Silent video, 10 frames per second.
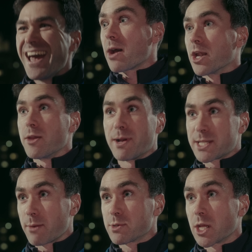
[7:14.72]
I knew my
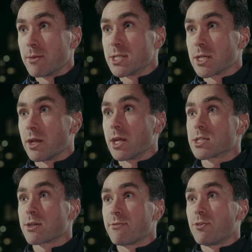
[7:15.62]
dad was going to be doing it,
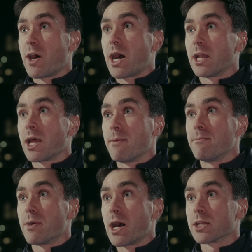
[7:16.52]
so I
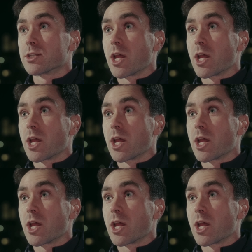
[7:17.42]
thought